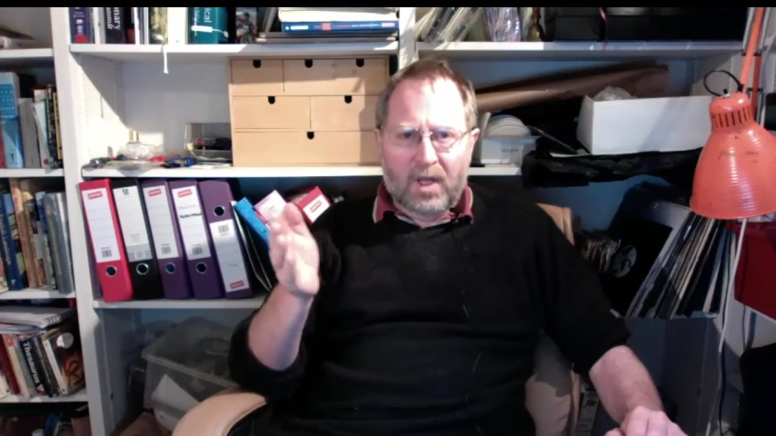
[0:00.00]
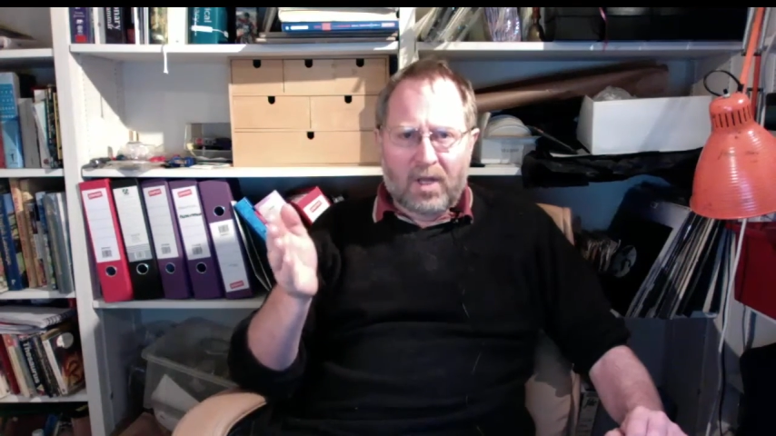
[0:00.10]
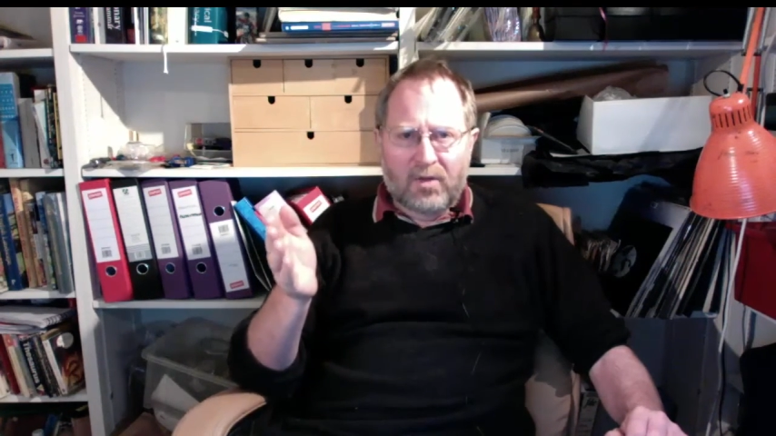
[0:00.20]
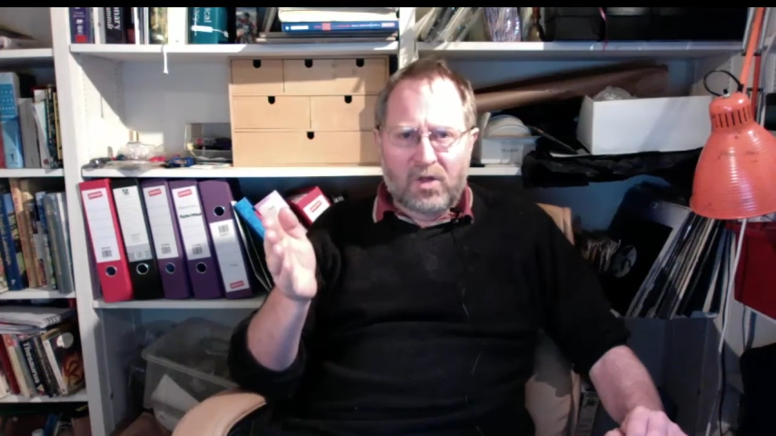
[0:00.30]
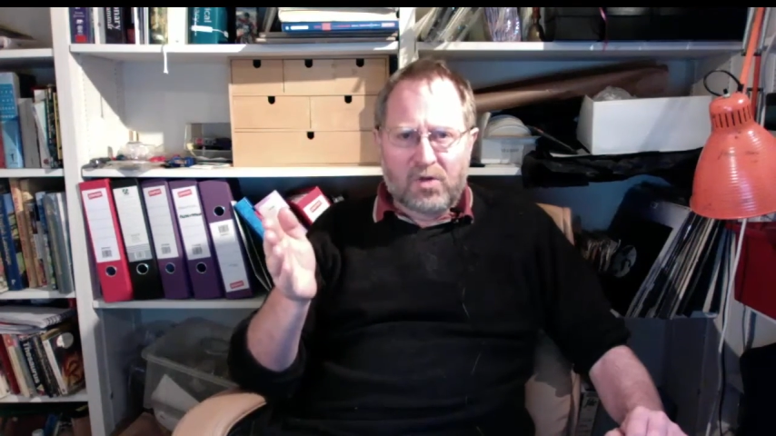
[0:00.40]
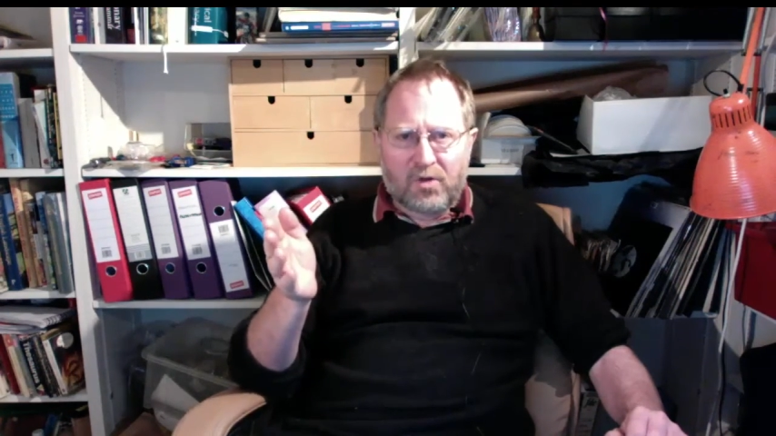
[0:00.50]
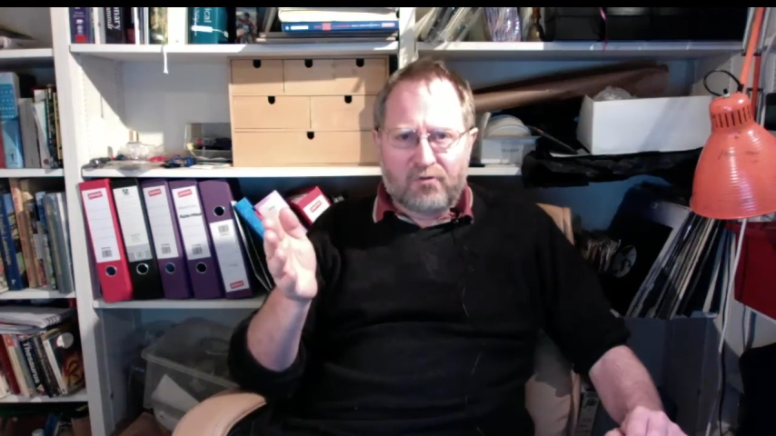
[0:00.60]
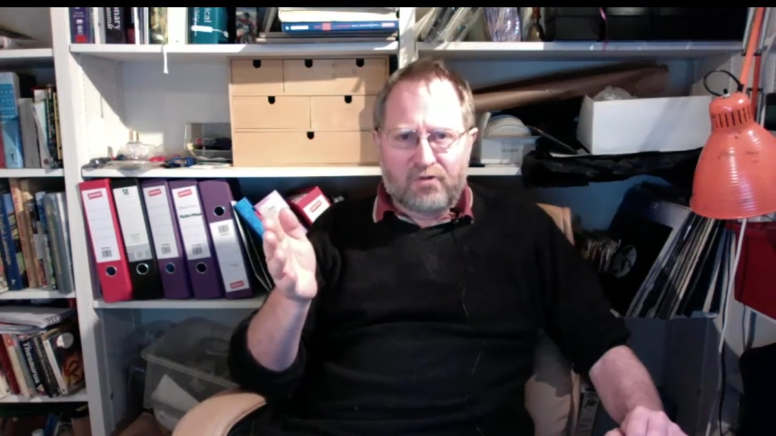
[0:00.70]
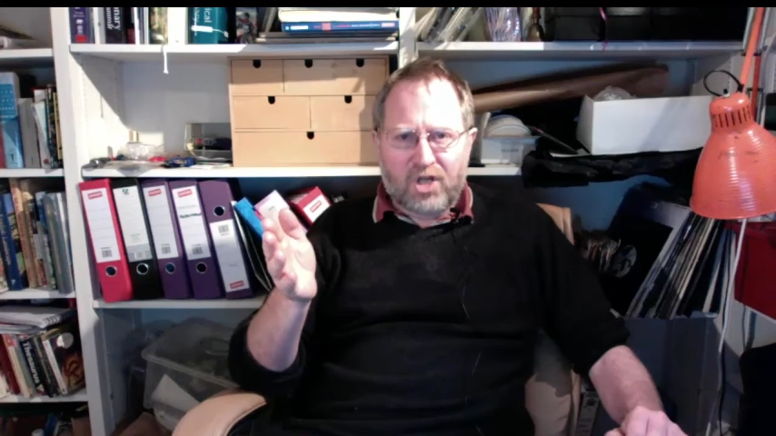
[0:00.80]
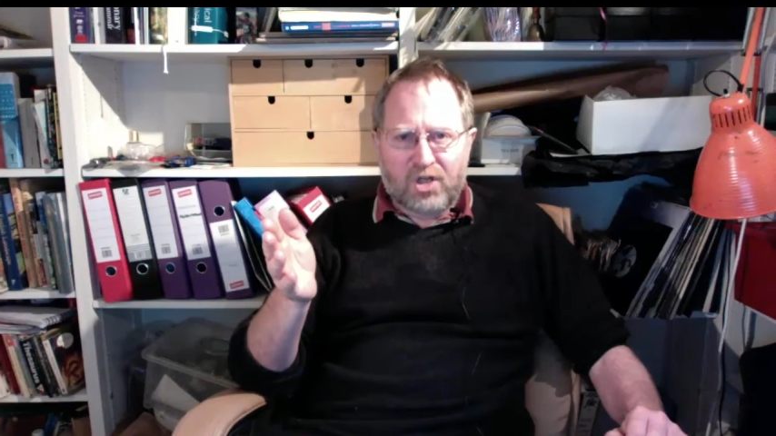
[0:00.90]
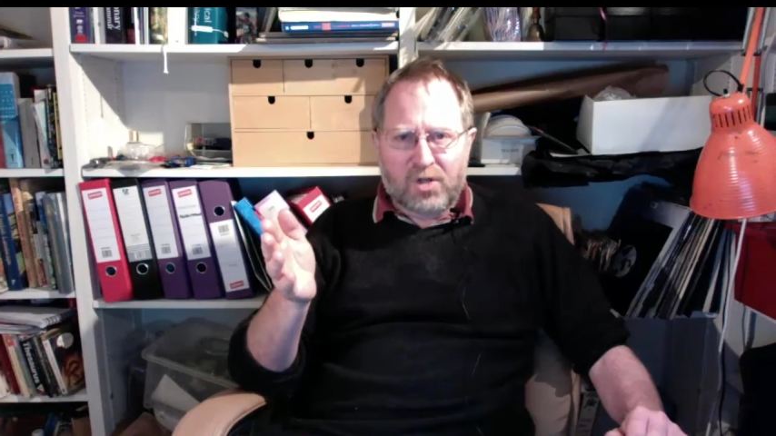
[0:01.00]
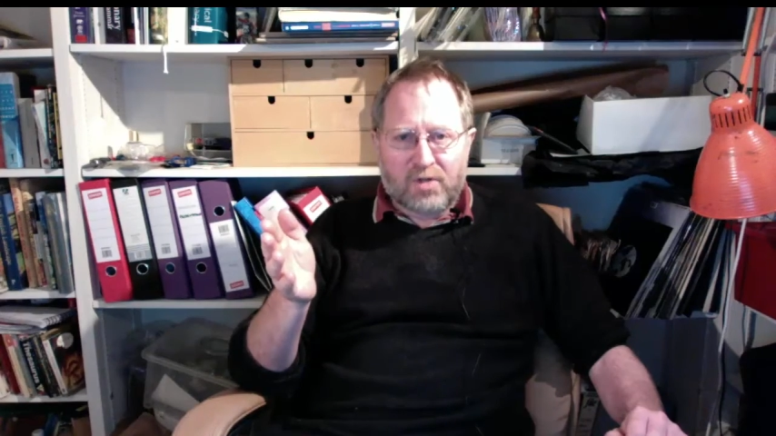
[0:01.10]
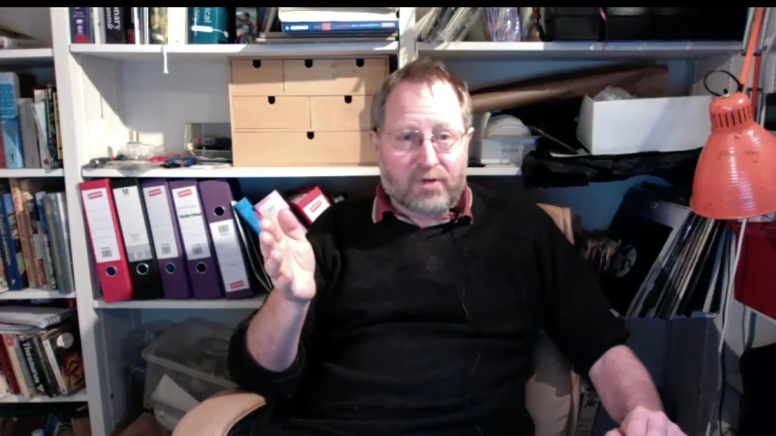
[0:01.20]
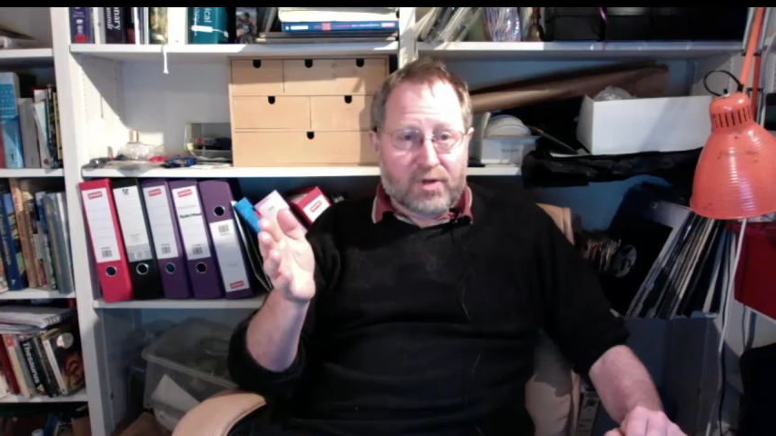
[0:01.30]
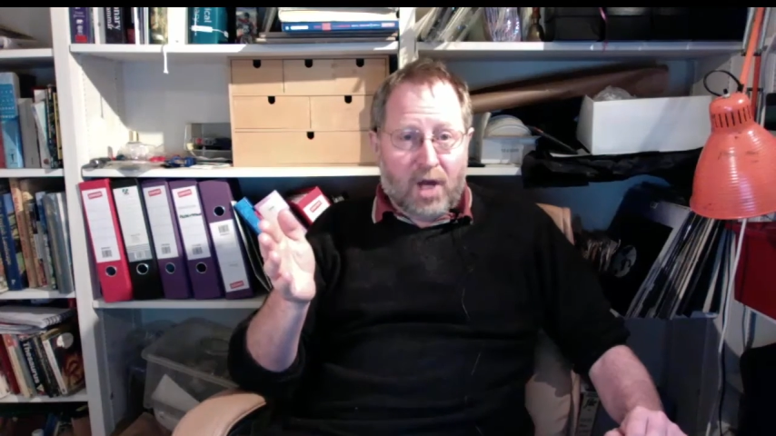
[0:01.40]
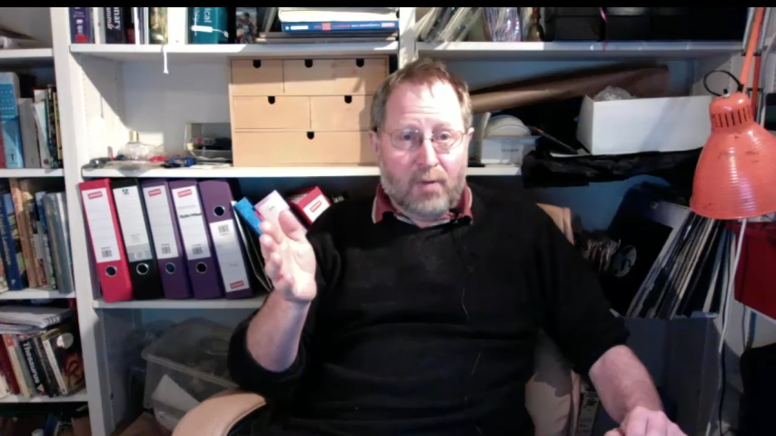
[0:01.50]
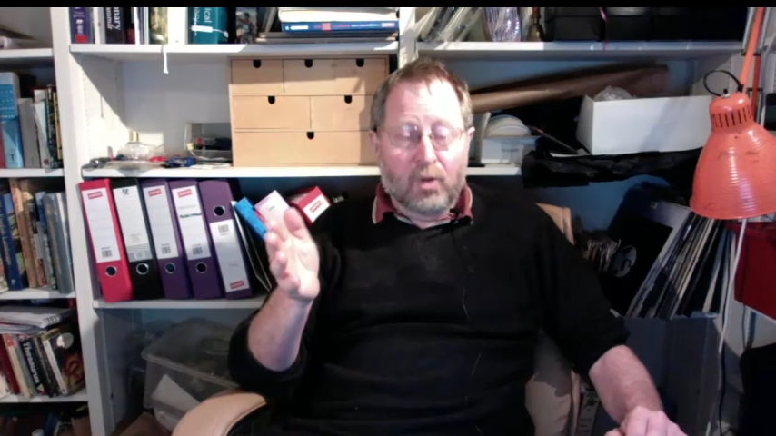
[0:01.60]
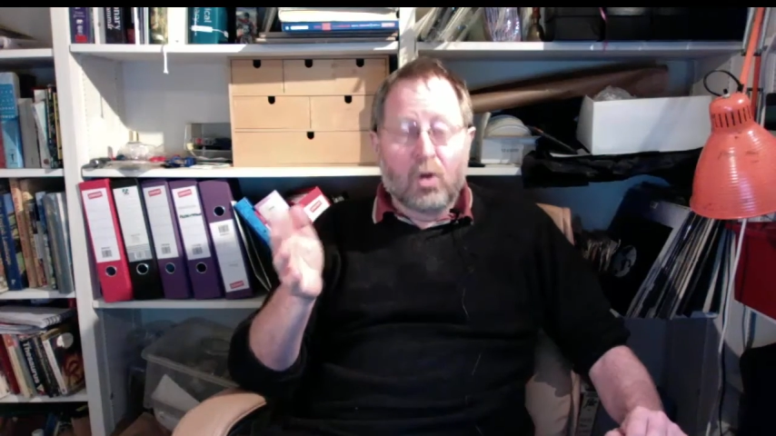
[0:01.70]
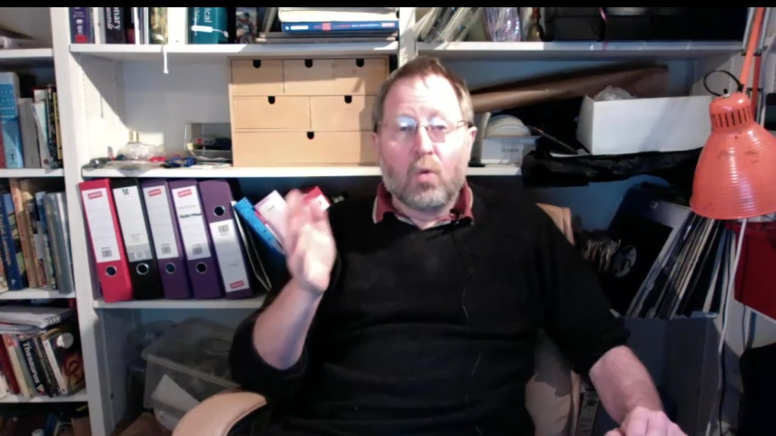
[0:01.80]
The use of trenches, for example.